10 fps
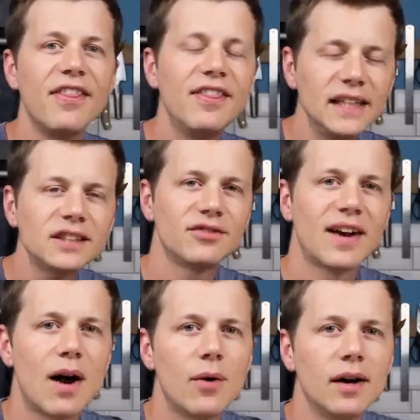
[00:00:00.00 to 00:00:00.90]
This
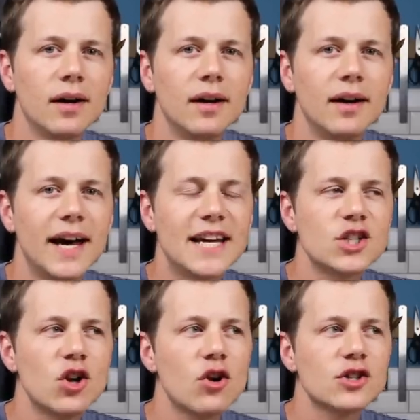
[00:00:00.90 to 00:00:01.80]
flour
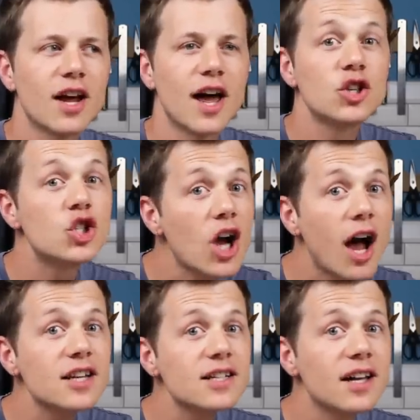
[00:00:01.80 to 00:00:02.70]
is not
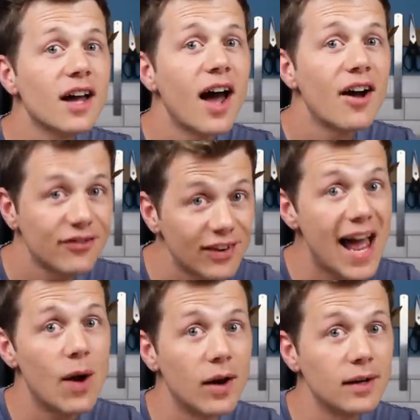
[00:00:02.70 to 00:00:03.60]
just
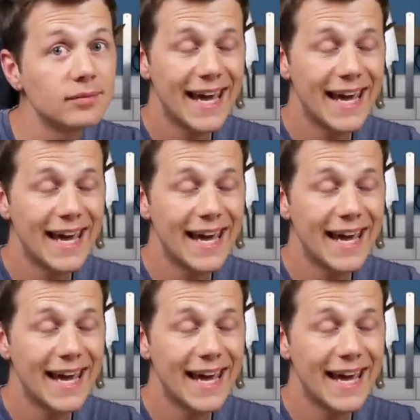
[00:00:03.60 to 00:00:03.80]
flour.